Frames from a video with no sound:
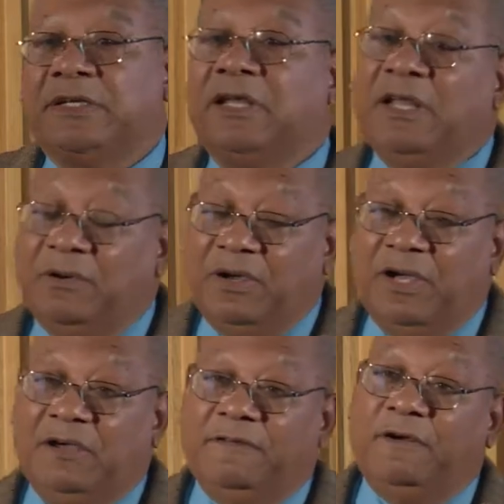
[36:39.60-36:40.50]
t-
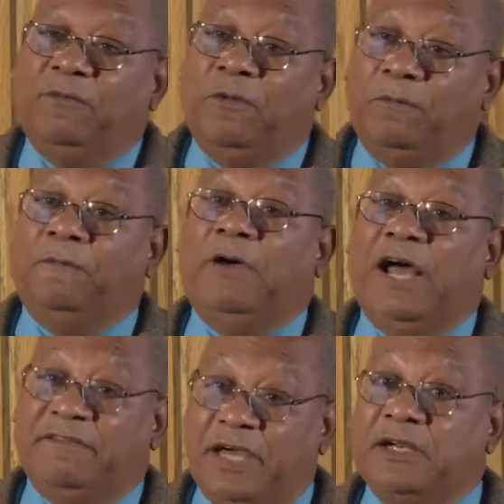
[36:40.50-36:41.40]
uh,
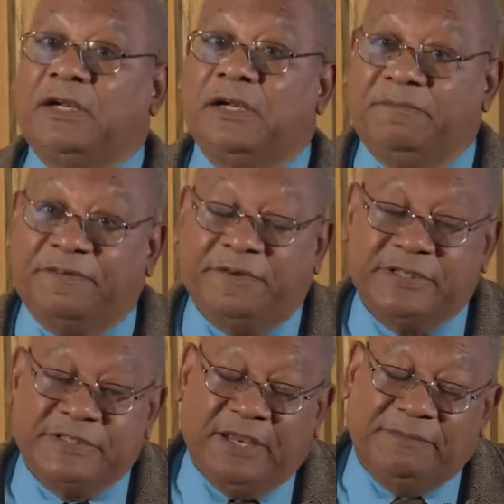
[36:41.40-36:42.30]
Havana Club, for
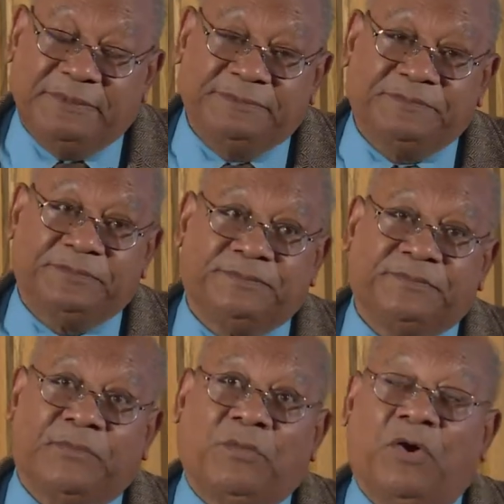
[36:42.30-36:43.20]
example,
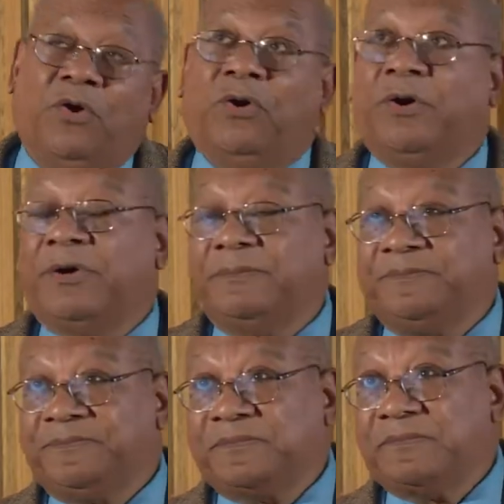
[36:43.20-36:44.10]
or
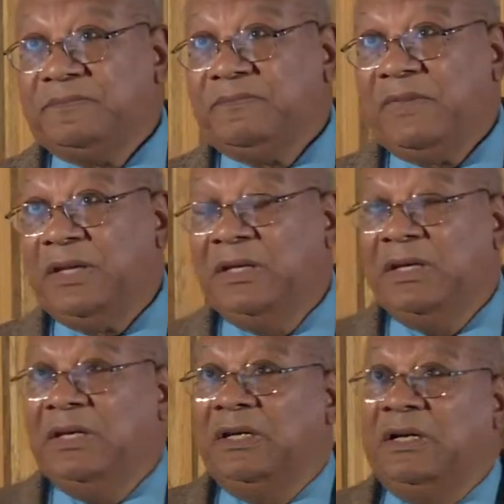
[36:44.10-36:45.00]

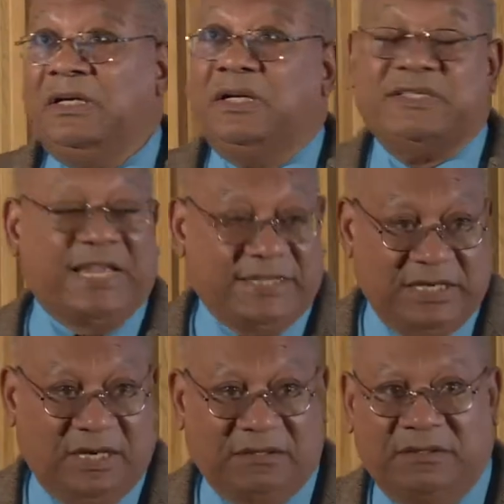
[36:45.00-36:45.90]
uh,
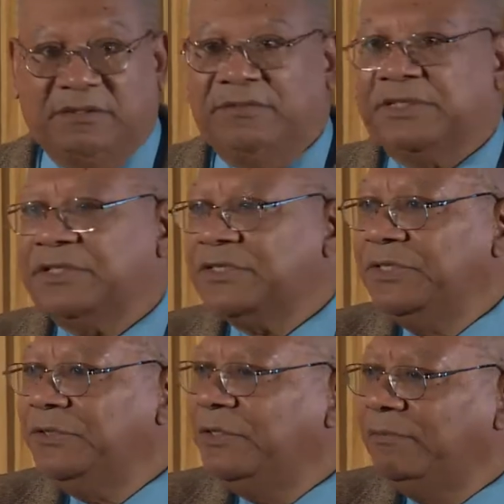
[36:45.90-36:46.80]
Santiago, which is
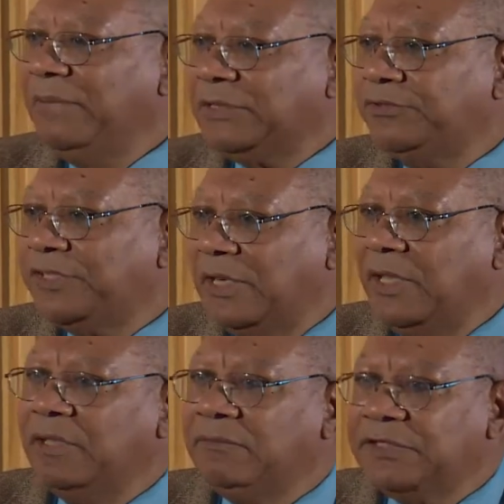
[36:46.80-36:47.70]
the old
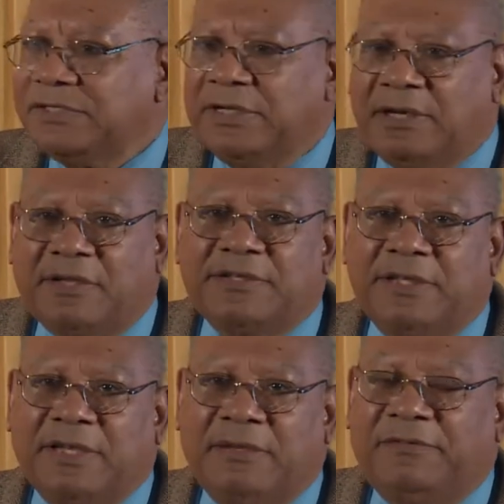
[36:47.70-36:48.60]
Matusalén, which they lost
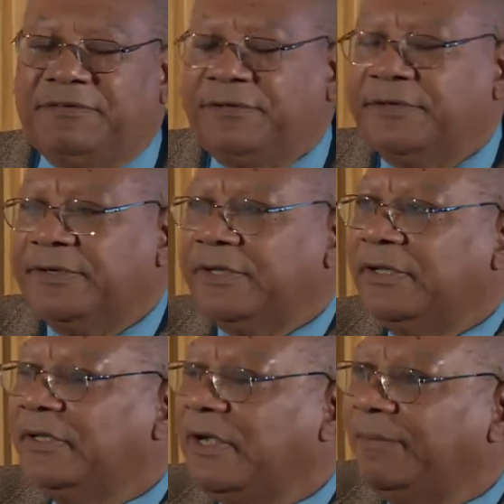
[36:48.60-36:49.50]
the label for, the
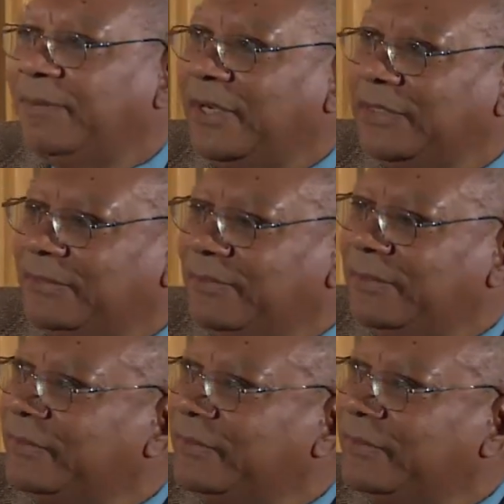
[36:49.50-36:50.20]
copyright uh,